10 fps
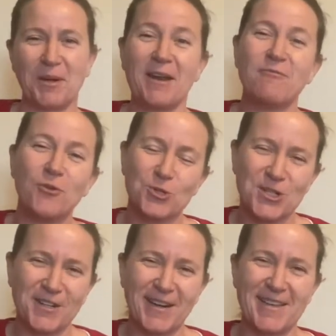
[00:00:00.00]

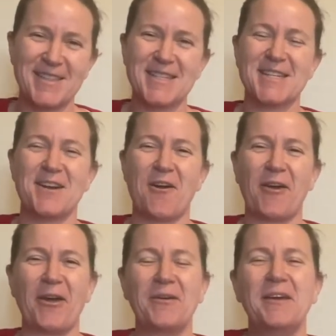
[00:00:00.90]
unfortunately in this
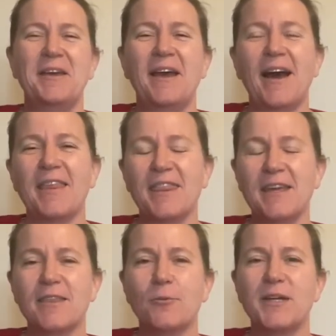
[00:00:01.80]
scenario, I
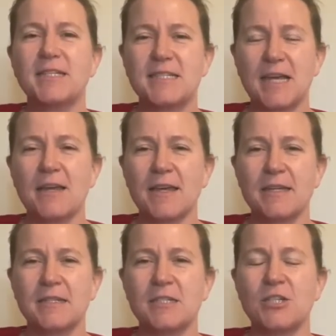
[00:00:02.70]
think that we're
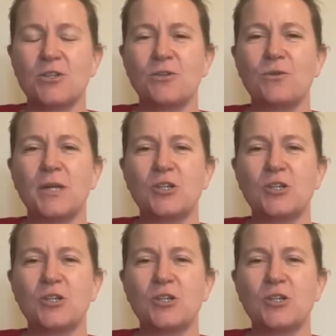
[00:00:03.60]
designed to